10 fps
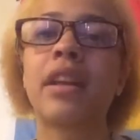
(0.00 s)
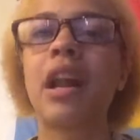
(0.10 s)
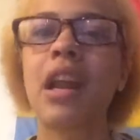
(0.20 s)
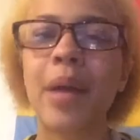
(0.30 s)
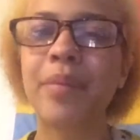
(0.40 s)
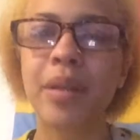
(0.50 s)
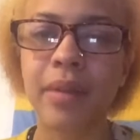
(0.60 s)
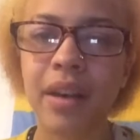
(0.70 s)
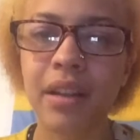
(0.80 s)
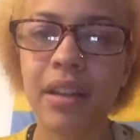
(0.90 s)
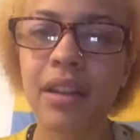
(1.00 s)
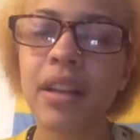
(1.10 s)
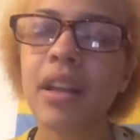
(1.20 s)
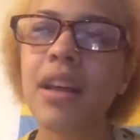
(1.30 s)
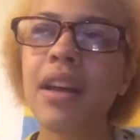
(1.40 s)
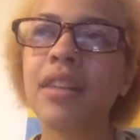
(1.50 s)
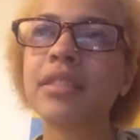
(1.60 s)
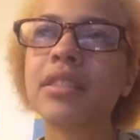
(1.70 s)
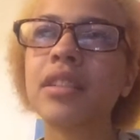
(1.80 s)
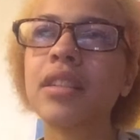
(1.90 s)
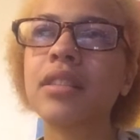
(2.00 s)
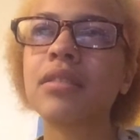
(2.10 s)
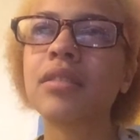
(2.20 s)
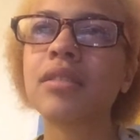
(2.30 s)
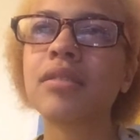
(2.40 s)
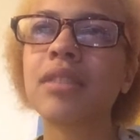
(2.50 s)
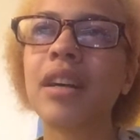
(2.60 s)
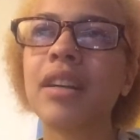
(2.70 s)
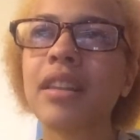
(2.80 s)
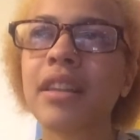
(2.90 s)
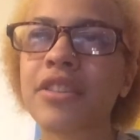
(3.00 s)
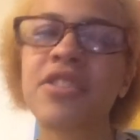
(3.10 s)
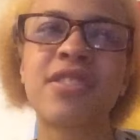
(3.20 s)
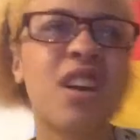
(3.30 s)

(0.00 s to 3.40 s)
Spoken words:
not happy about it. And so let's just